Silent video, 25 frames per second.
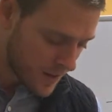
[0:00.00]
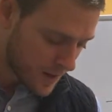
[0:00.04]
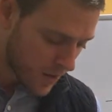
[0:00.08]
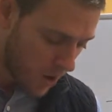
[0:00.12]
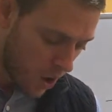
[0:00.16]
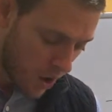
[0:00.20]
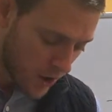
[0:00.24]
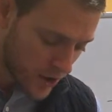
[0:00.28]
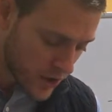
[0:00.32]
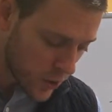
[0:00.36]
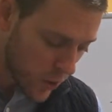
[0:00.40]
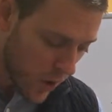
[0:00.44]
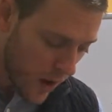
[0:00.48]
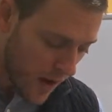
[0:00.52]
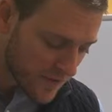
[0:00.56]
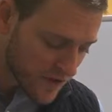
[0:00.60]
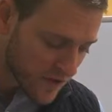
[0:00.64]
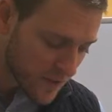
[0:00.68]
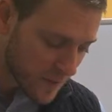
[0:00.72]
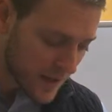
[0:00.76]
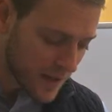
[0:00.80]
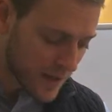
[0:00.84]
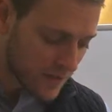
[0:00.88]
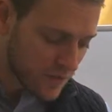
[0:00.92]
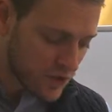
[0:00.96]
All you
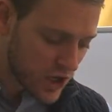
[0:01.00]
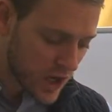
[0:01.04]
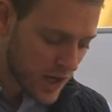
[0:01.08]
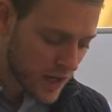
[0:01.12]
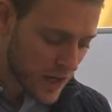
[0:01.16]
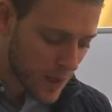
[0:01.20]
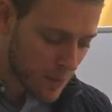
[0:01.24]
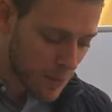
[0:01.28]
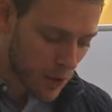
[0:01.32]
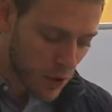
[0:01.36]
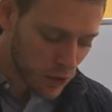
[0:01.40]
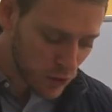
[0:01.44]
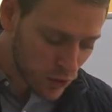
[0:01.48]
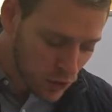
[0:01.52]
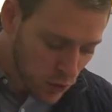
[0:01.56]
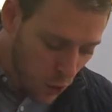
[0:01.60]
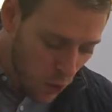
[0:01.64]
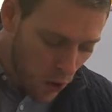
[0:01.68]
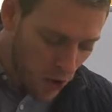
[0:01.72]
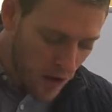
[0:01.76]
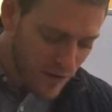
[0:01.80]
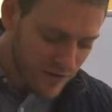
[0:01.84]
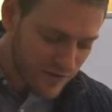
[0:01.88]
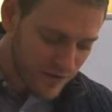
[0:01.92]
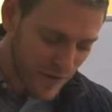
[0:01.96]
offspring of Jacob,
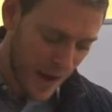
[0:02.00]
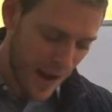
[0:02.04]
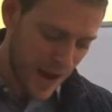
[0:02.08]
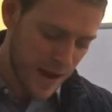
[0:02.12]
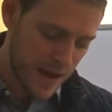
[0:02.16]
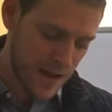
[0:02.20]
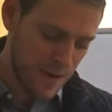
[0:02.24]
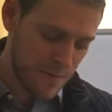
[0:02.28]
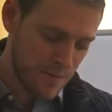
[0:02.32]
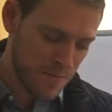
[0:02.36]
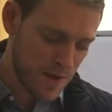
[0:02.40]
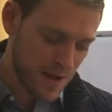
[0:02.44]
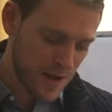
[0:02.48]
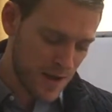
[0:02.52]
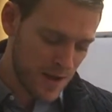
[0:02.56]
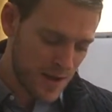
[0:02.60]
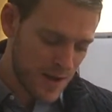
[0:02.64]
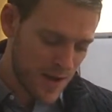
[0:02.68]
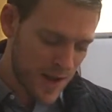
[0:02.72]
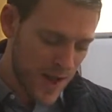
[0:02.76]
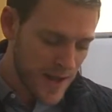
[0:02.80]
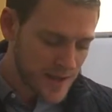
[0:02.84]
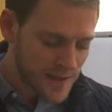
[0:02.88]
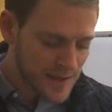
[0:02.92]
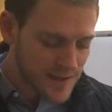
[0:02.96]
glorify him.
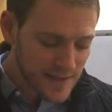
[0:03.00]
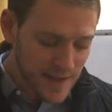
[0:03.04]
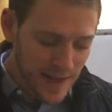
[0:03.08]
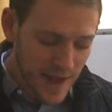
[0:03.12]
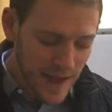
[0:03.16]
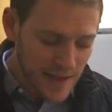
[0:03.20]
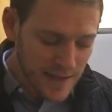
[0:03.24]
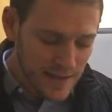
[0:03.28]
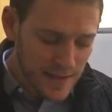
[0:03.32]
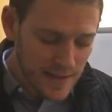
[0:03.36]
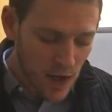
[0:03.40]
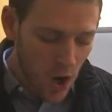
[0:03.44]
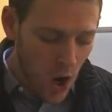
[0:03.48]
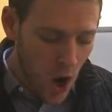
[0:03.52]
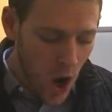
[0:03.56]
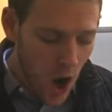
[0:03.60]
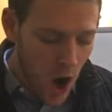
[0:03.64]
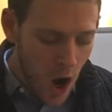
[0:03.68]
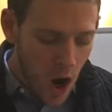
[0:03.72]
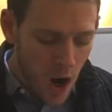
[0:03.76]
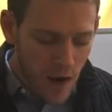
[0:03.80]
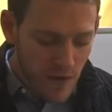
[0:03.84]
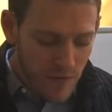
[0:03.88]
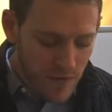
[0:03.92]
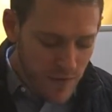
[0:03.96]
And stand in
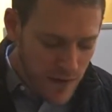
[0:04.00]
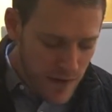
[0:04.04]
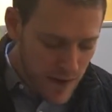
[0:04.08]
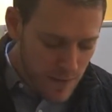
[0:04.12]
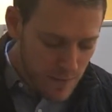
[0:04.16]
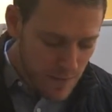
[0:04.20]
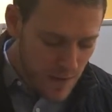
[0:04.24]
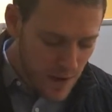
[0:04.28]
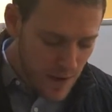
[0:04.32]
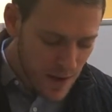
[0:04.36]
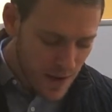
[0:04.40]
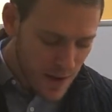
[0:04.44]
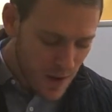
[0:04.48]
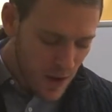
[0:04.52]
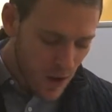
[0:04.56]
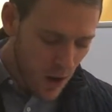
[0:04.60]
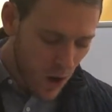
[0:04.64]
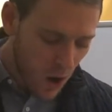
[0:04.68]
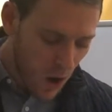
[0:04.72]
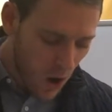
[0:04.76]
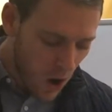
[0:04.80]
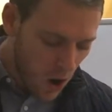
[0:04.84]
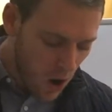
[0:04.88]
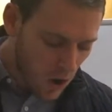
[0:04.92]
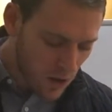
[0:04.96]
awe of him,
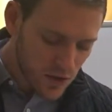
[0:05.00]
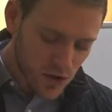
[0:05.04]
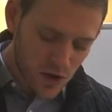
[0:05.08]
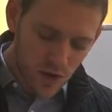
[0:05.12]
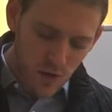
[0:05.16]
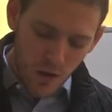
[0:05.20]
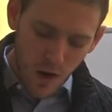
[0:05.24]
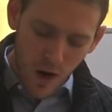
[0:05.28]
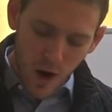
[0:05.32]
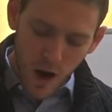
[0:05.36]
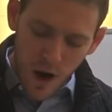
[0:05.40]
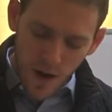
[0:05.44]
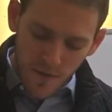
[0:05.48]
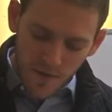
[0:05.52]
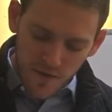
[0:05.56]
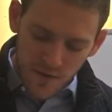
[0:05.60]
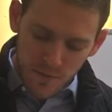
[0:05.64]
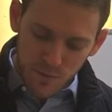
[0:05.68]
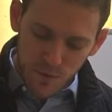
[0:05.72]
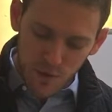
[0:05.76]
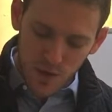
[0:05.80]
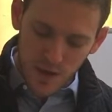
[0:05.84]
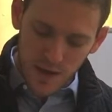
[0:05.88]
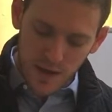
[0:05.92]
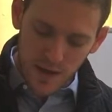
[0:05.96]
all you
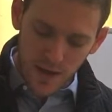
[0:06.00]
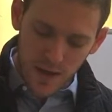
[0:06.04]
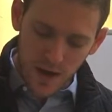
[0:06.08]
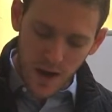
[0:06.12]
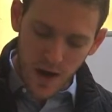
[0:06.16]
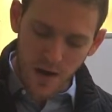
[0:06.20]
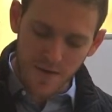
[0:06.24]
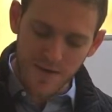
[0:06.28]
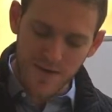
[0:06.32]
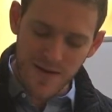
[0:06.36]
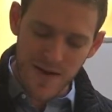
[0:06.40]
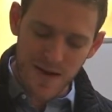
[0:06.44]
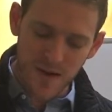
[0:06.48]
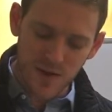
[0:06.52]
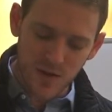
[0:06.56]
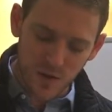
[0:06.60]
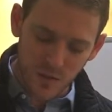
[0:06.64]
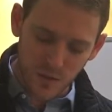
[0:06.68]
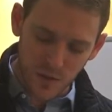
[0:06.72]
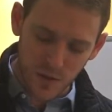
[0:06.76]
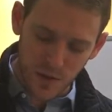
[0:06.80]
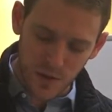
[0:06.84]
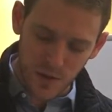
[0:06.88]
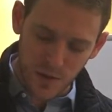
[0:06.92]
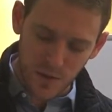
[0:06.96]
offspring of
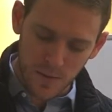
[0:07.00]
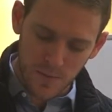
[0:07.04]
Israel.